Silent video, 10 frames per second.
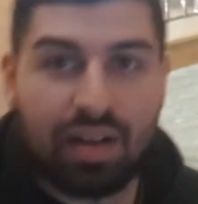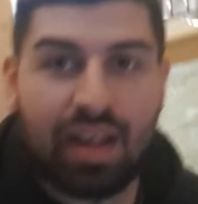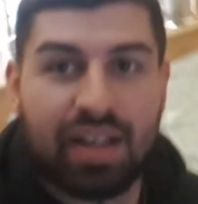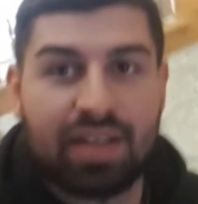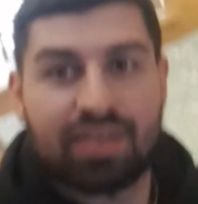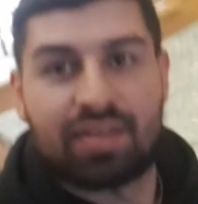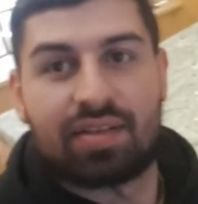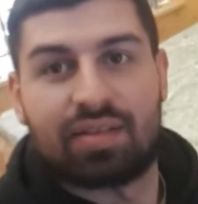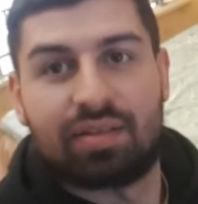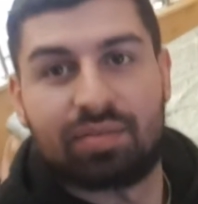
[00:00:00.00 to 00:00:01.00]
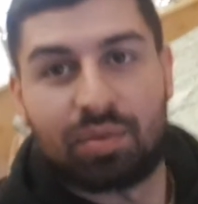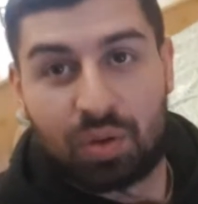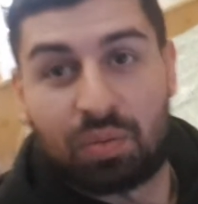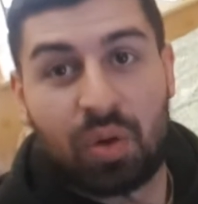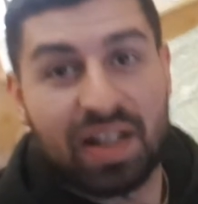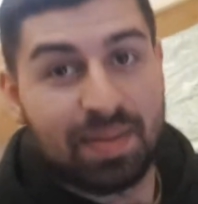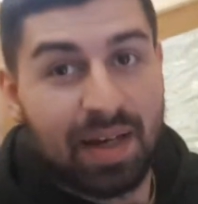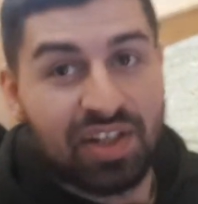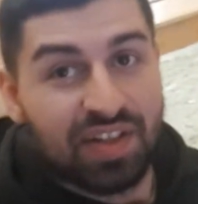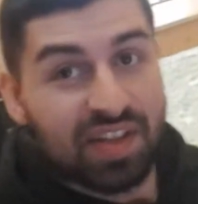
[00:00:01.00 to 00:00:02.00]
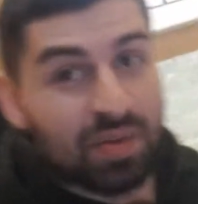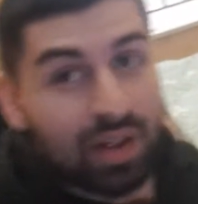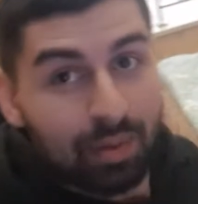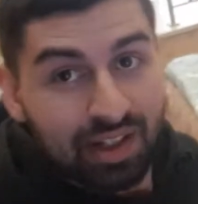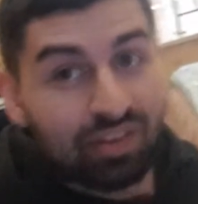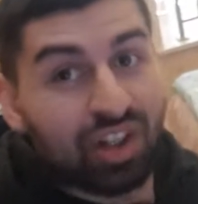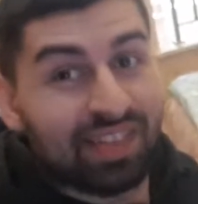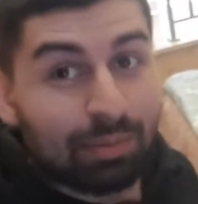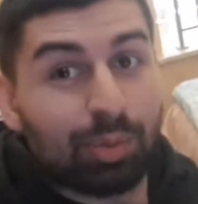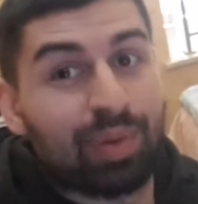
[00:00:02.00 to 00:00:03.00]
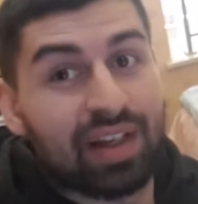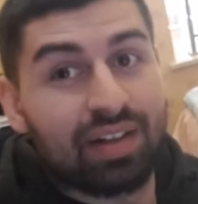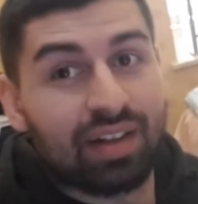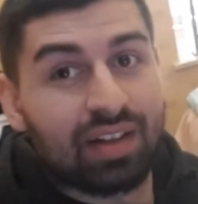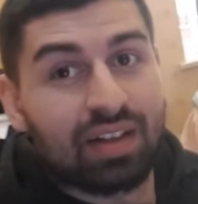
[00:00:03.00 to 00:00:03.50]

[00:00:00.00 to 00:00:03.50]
It is quite spacious as well. I mean, I've got a double bed.